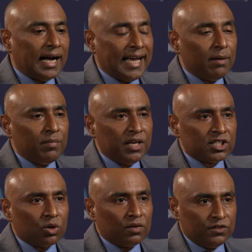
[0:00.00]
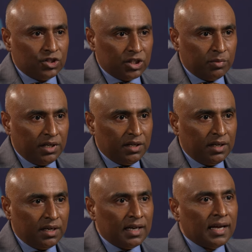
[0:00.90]
I am based out of Germany
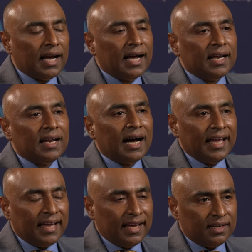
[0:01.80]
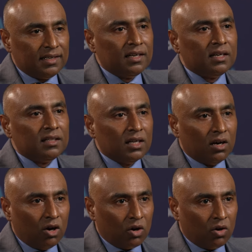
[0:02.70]
and I head the
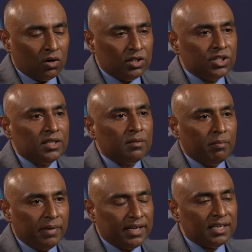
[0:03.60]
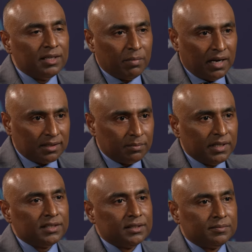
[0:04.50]
Oncology Medical Department.